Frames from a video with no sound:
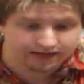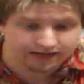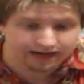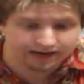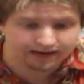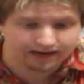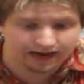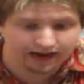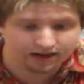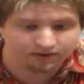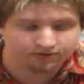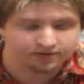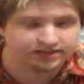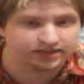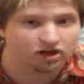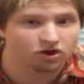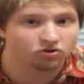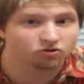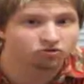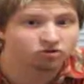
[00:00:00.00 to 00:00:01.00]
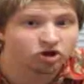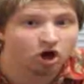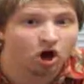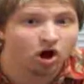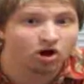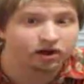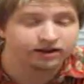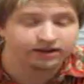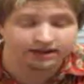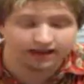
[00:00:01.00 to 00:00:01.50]
and now it's all
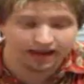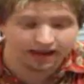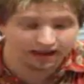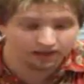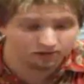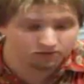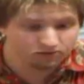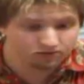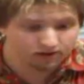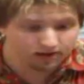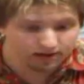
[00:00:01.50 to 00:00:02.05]
gone now,